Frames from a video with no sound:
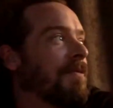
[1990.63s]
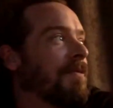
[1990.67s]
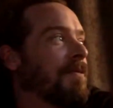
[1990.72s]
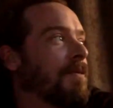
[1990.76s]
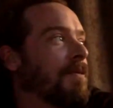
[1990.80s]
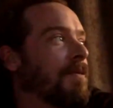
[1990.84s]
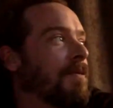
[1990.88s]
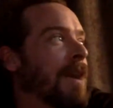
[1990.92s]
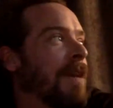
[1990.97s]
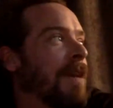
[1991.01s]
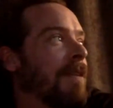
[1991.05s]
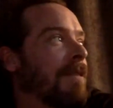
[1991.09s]

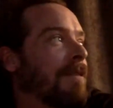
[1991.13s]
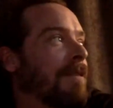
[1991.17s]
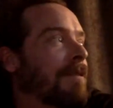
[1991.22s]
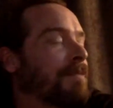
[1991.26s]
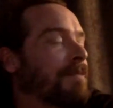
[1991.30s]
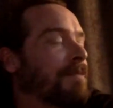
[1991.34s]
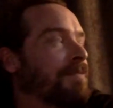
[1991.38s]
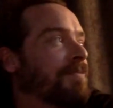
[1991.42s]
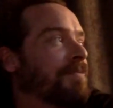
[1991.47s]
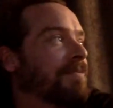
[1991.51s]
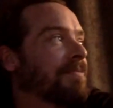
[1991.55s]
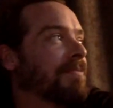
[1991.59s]
Well,
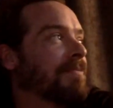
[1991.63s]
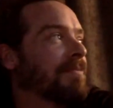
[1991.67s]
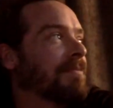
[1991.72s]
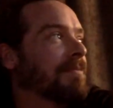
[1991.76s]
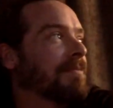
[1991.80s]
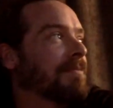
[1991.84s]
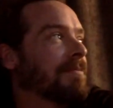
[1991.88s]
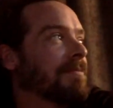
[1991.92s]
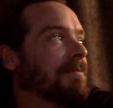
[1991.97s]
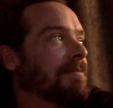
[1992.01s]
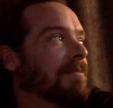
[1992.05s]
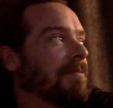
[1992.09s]

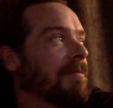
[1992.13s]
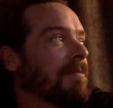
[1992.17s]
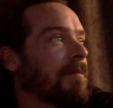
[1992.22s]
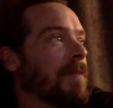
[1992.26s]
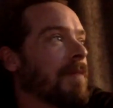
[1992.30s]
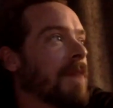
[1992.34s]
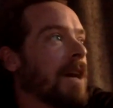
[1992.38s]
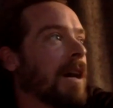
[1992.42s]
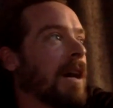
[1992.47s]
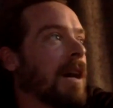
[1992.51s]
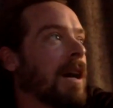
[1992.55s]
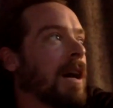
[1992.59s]

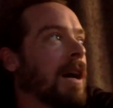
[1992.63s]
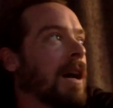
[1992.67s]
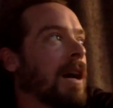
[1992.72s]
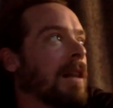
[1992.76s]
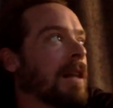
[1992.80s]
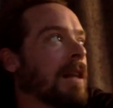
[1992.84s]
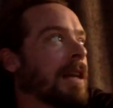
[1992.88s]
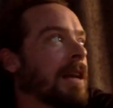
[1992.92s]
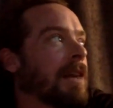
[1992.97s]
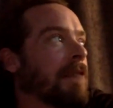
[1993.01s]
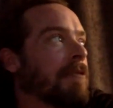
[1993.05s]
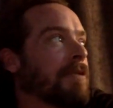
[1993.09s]

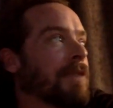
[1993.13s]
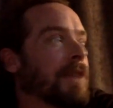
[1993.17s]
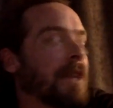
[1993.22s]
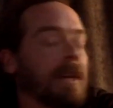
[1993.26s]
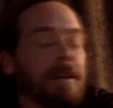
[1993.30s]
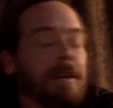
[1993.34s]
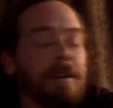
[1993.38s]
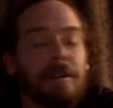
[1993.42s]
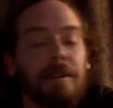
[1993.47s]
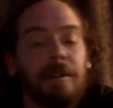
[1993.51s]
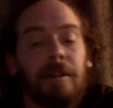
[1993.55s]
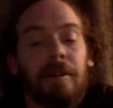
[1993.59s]
like I was
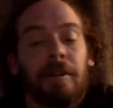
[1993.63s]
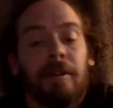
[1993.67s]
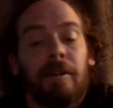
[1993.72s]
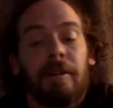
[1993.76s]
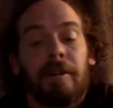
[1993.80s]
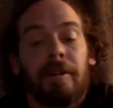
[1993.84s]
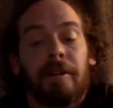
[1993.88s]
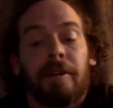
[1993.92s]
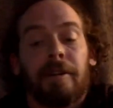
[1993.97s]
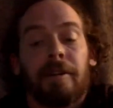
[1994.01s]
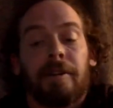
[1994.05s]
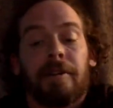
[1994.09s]
saying
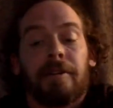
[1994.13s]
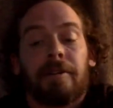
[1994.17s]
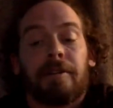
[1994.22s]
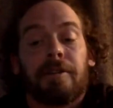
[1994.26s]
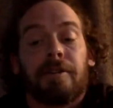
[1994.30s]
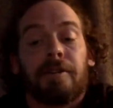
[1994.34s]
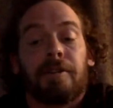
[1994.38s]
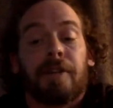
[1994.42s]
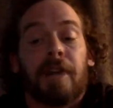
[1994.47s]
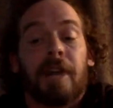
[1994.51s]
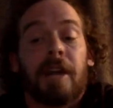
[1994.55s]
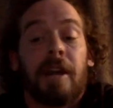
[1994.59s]
earlier to
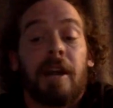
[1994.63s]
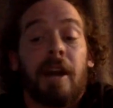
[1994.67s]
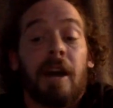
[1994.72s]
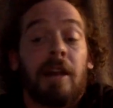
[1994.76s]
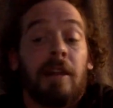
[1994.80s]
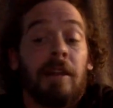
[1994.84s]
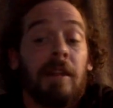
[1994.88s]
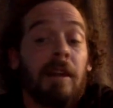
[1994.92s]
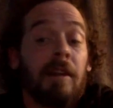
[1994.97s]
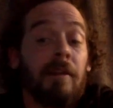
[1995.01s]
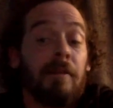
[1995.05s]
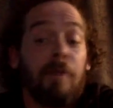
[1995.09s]
Jen, I
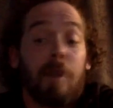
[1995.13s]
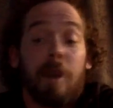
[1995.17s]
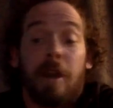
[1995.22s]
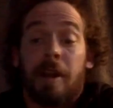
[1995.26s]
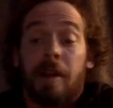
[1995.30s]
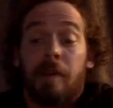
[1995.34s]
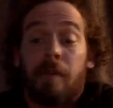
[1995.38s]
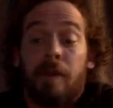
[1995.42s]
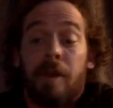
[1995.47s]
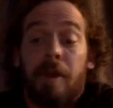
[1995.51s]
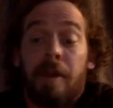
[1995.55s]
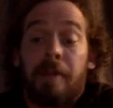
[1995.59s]
love
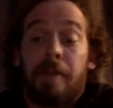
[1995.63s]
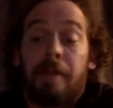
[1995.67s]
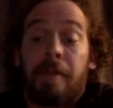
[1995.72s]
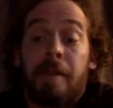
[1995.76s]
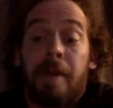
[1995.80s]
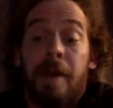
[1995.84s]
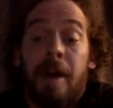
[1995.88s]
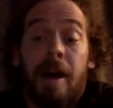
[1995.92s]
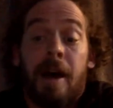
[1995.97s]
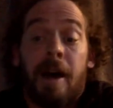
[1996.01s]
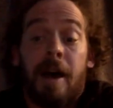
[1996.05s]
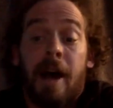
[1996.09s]
running with
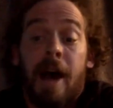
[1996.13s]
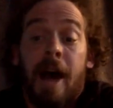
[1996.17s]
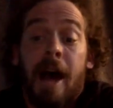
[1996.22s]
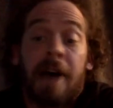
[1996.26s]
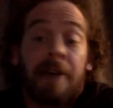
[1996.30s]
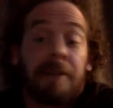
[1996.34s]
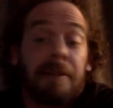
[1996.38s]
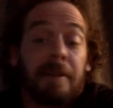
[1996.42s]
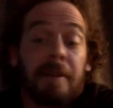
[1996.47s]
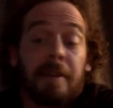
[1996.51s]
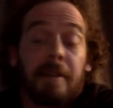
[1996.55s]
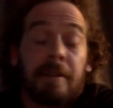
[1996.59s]

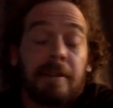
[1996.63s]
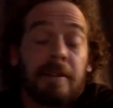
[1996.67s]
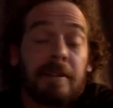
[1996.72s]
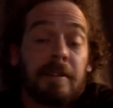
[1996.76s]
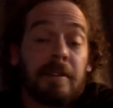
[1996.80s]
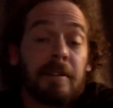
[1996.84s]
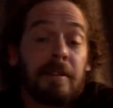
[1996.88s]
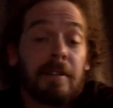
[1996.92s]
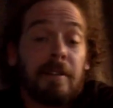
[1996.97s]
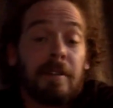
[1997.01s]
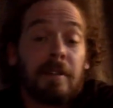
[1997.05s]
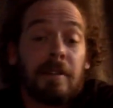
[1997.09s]
athletes.
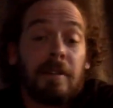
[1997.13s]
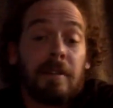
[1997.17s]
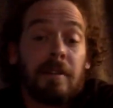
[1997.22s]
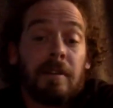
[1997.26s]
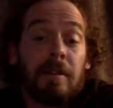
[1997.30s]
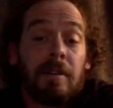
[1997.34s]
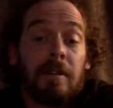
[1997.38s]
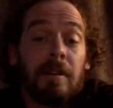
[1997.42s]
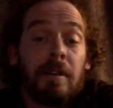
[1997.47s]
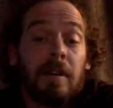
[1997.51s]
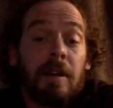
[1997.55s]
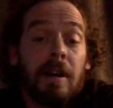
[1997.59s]

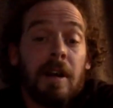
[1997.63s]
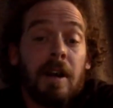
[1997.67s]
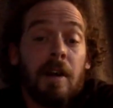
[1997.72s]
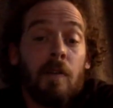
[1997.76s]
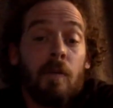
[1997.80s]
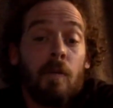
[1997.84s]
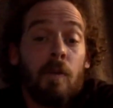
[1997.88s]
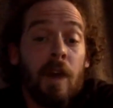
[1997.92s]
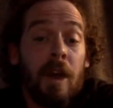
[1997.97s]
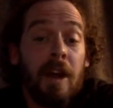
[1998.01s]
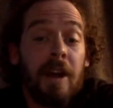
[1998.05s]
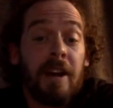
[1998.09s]

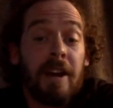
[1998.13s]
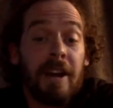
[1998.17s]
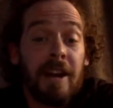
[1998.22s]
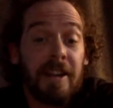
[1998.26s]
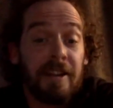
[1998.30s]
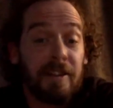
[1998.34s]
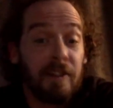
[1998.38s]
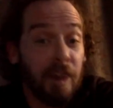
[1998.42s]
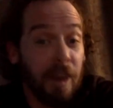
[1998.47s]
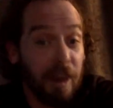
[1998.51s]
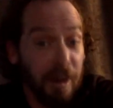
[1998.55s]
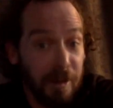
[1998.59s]
One,
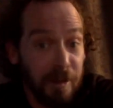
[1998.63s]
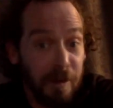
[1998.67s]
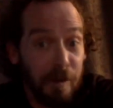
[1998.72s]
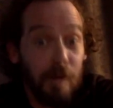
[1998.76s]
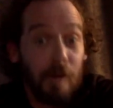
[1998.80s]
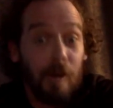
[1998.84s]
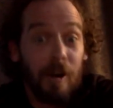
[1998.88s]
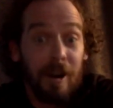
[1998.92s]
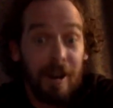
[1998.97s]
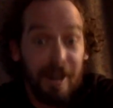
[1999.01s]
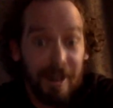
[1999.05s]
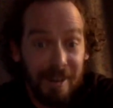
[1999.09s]
it's
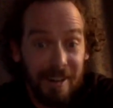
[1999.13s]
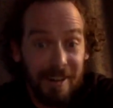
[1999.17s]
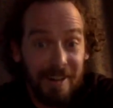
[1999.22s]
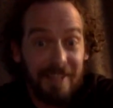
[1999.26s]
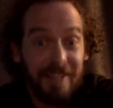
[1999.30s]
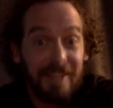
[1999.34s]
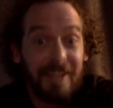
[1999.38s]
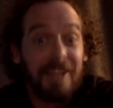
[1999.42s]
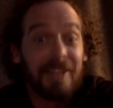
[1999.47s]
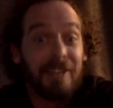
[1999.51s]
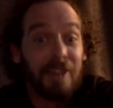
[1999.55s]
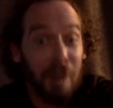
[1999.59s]
hardcore.
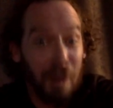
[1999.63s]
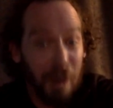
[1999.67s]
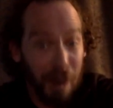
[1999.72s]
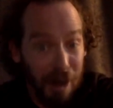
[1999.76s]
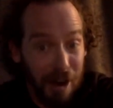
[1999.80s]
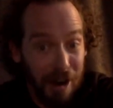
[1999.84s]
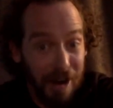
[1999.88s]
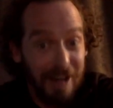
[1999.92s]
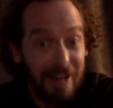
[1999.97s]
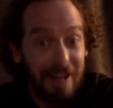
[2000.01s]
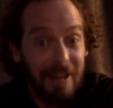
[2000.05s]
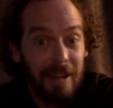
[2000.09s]
It's
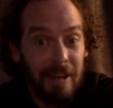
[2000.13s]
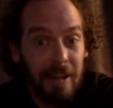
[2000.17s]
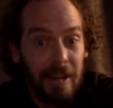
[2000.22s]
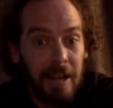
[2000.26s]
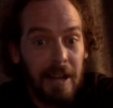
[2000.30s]
hard.